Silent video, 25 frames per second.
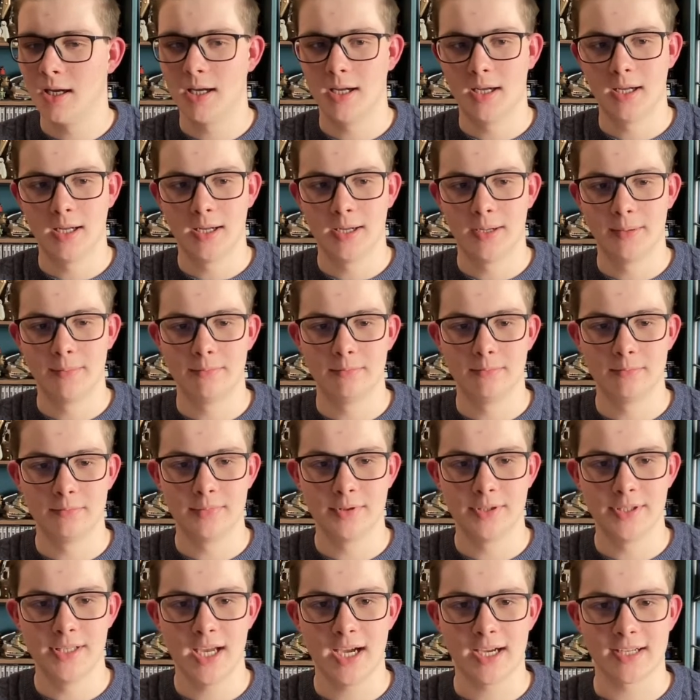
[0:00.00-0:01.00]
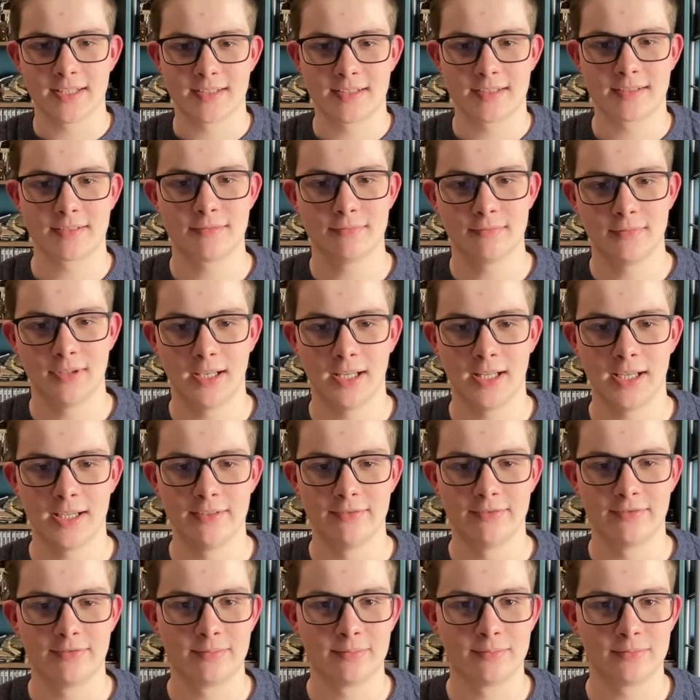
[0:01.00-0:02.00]
Um, yes, we're
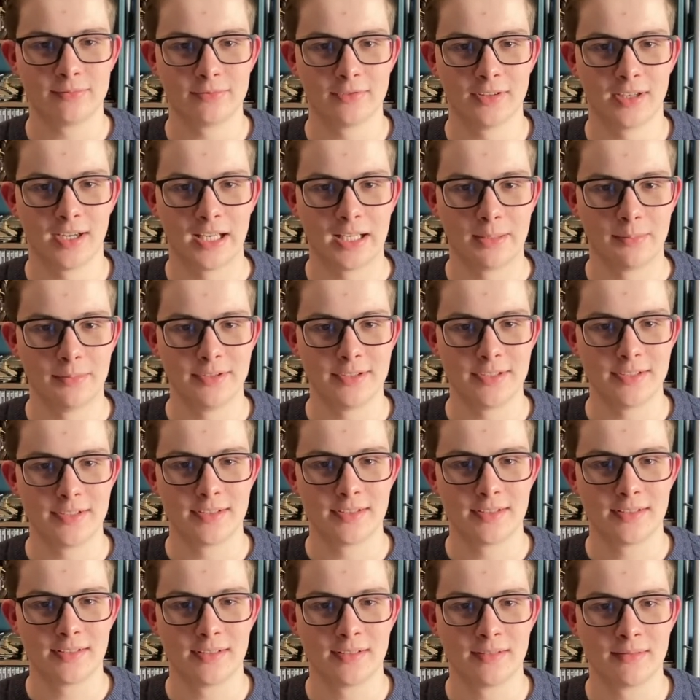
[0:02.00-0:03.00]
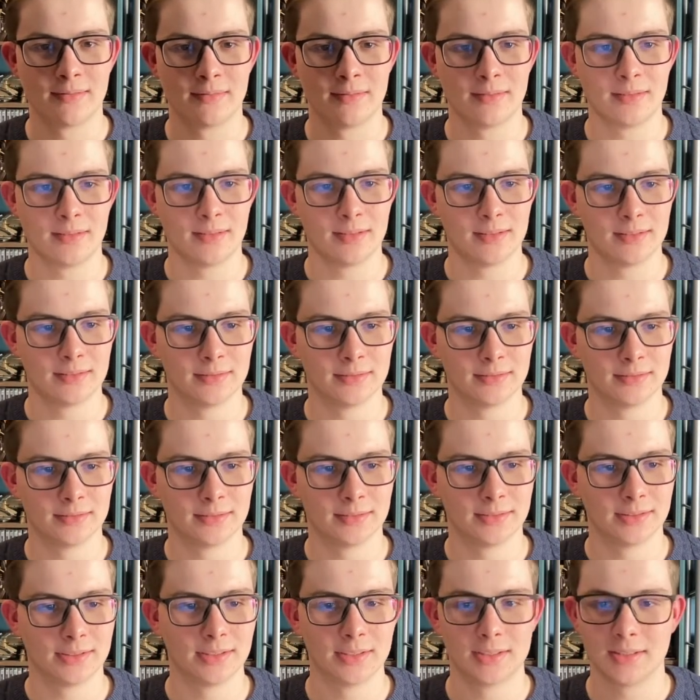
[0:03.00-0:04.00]
live. Right, let me just
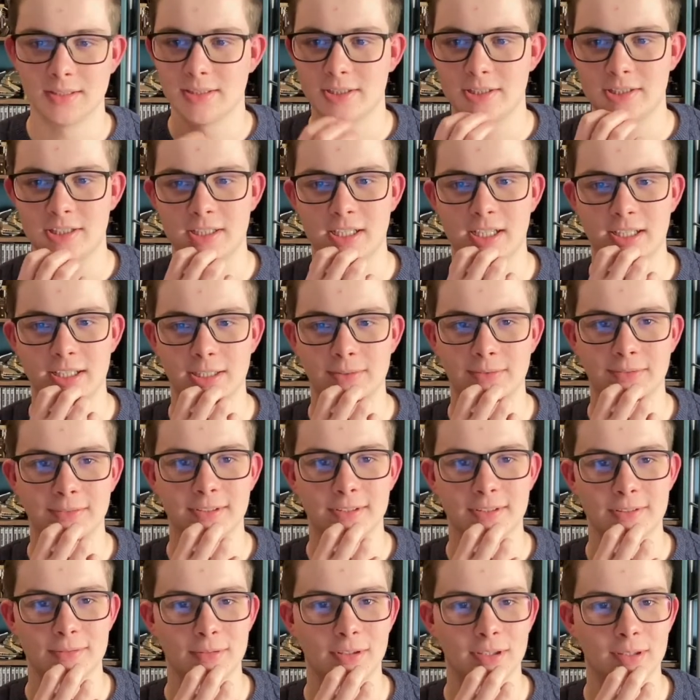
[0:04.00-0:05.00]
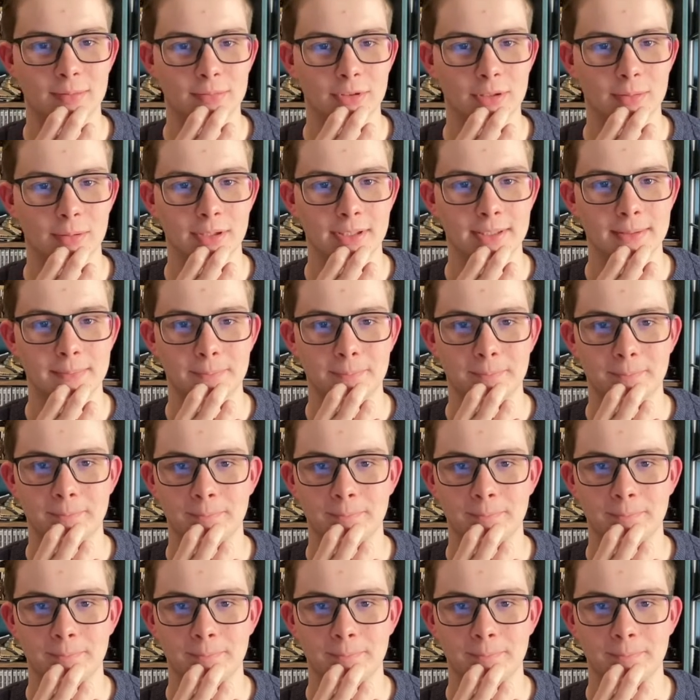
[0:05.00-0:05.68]
check everything's working properly.